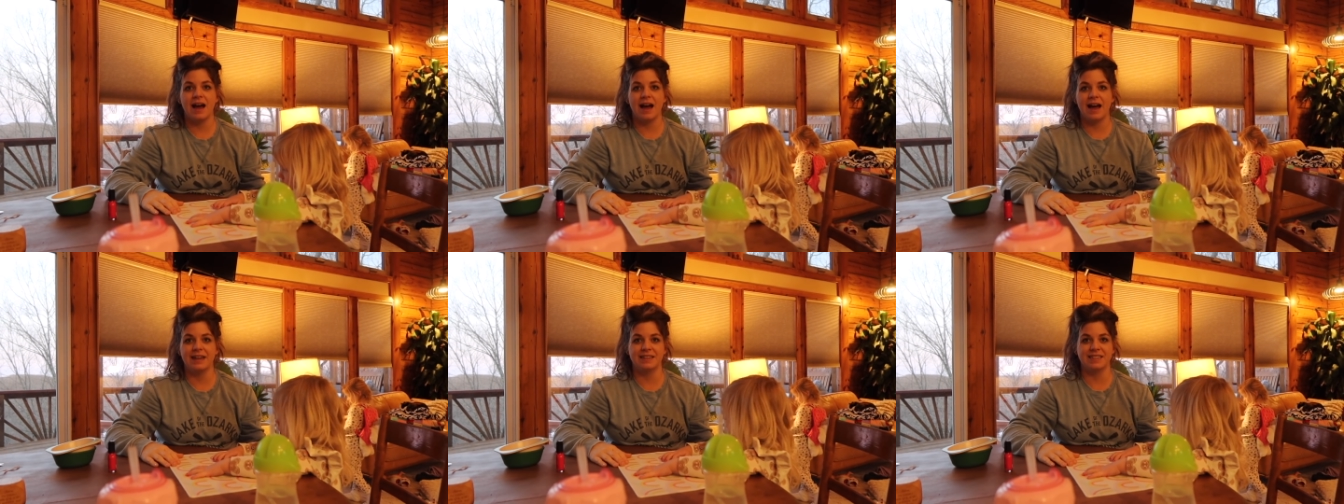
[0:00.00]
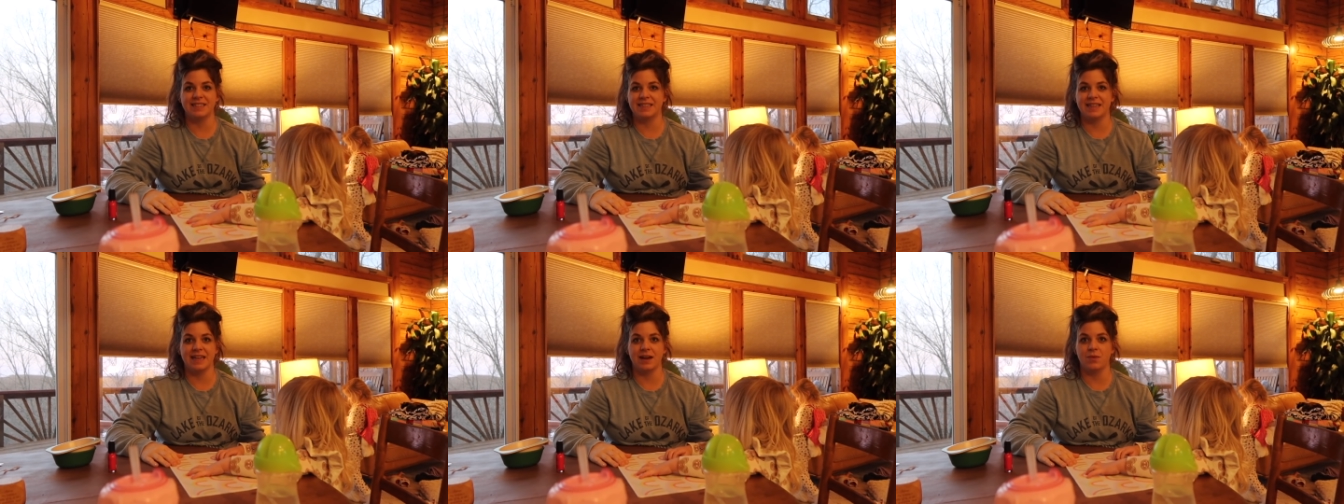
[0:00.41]
I just
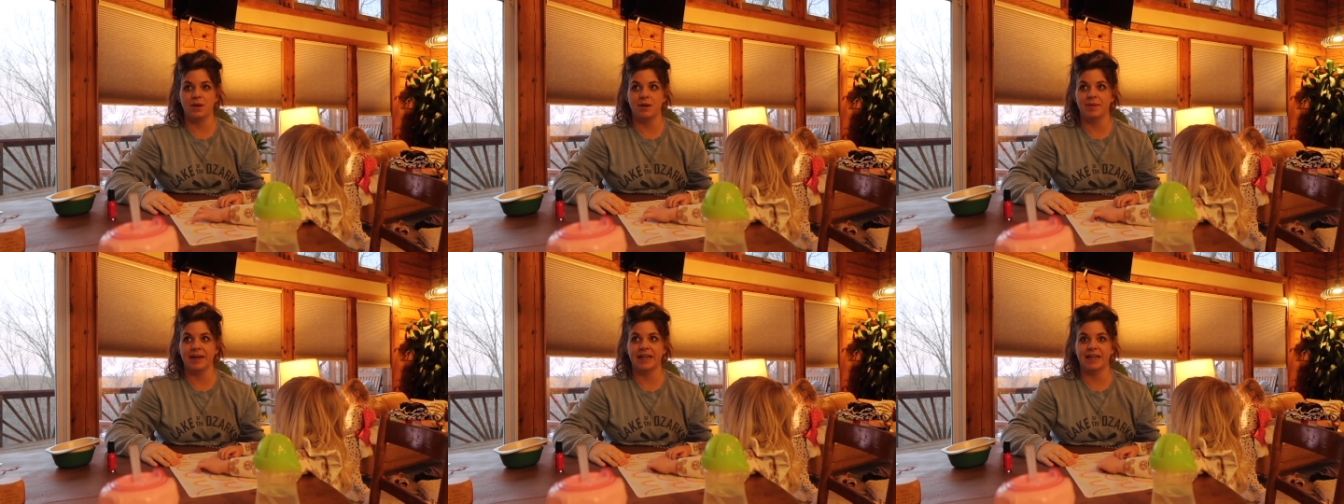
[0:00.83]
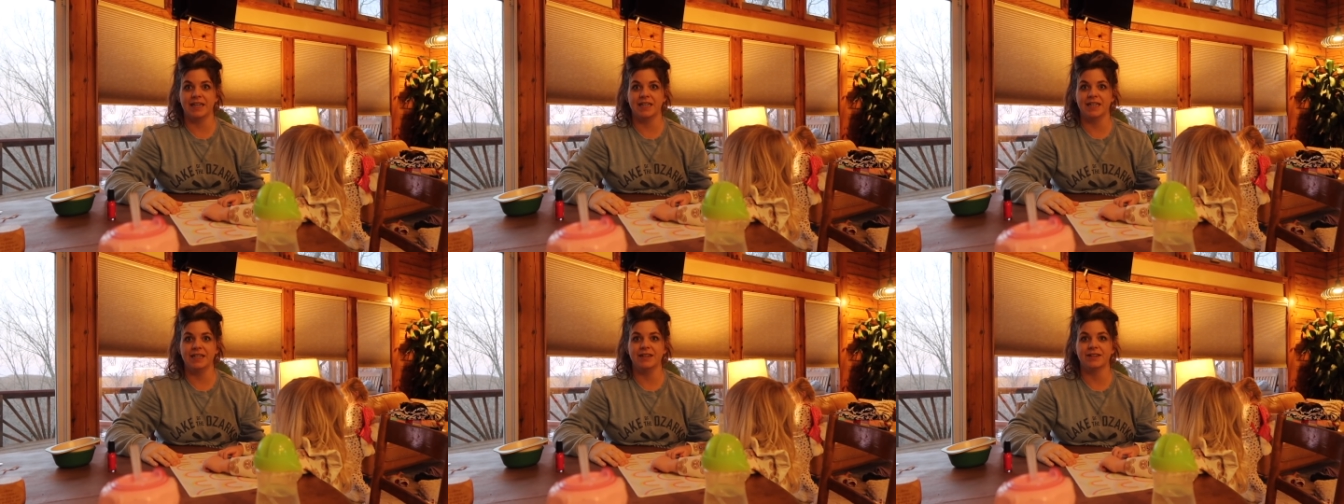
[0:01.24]
think, what am I gonna
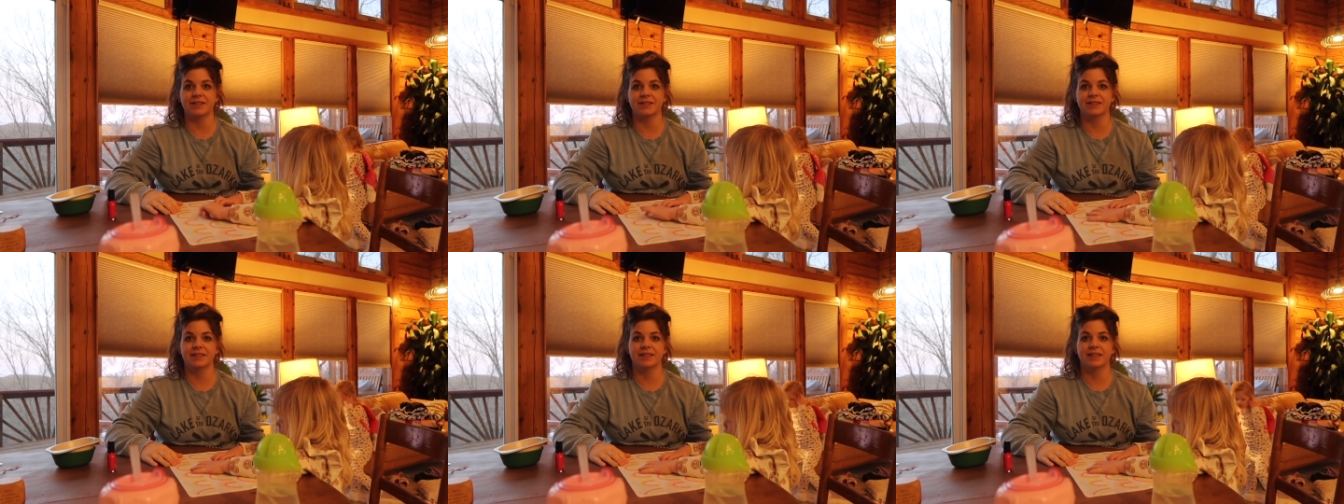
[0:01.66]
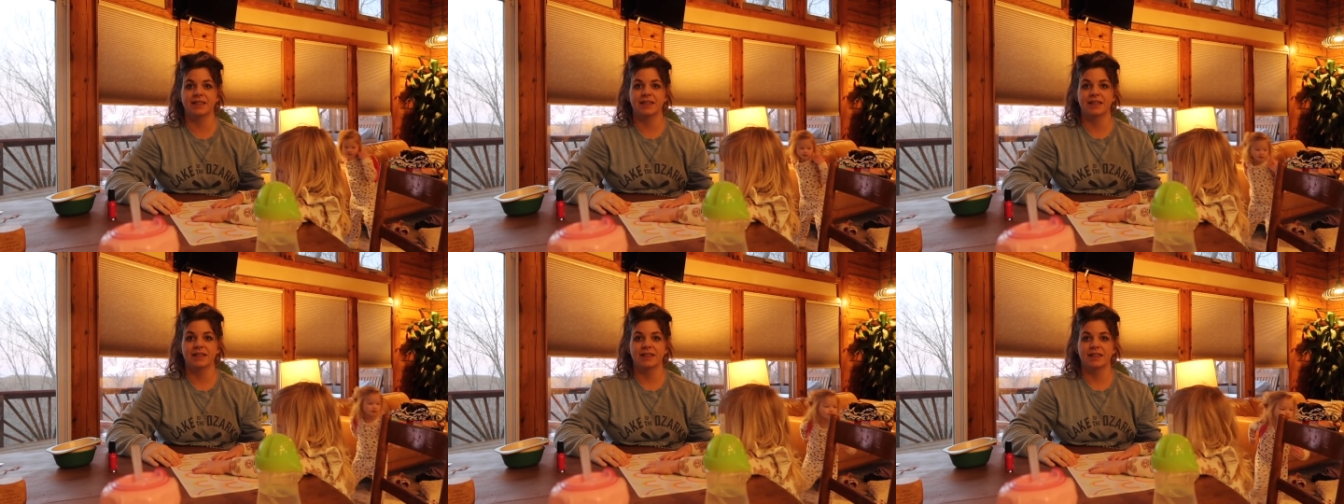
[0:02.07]
do?
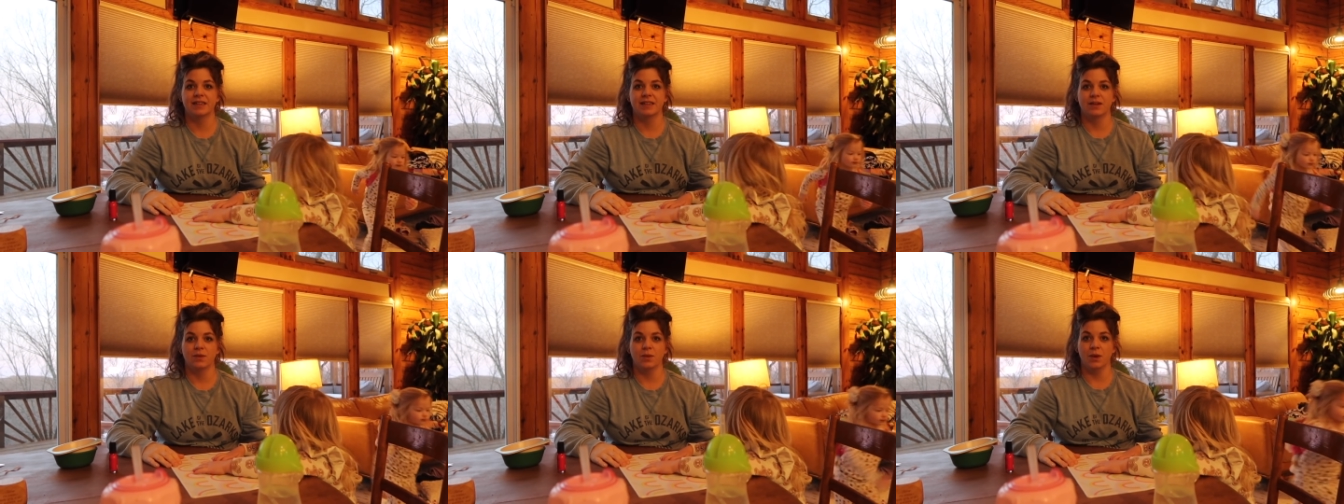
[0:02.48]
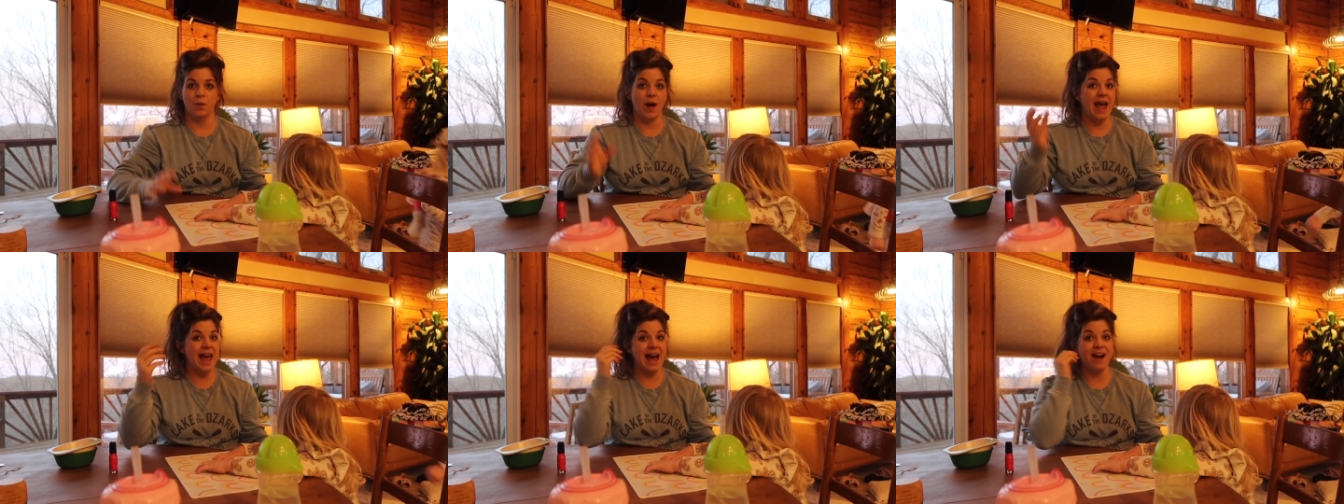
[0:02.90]
We're
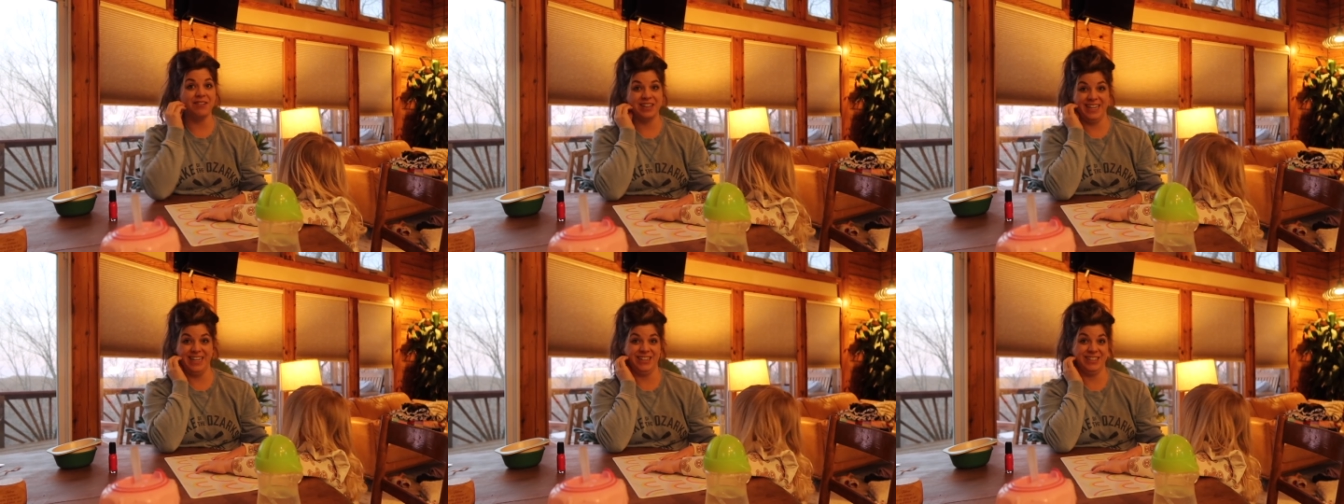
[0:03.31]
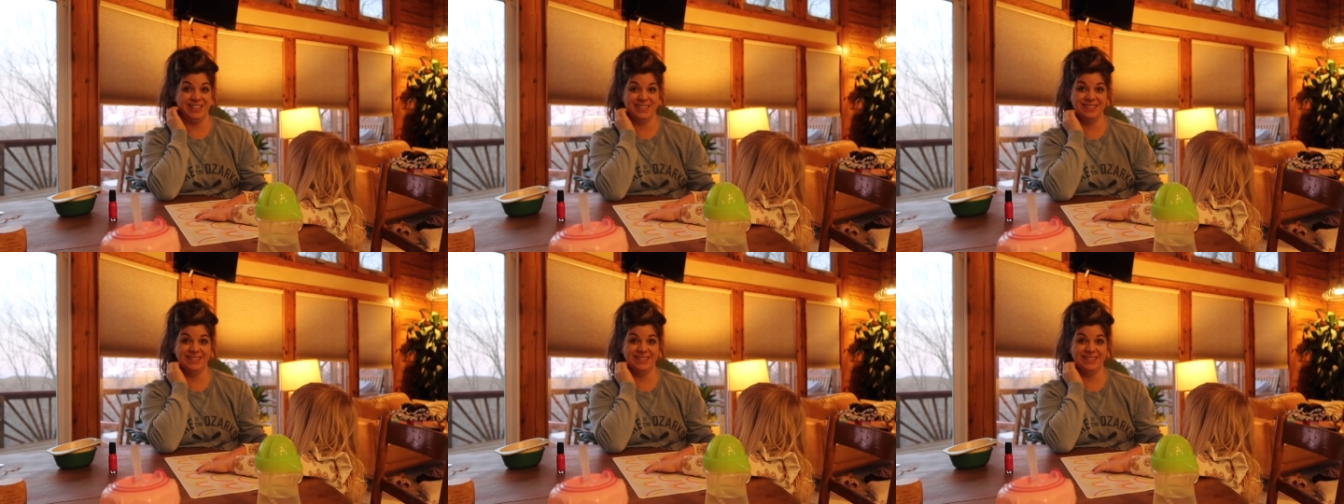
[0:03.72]
way out here.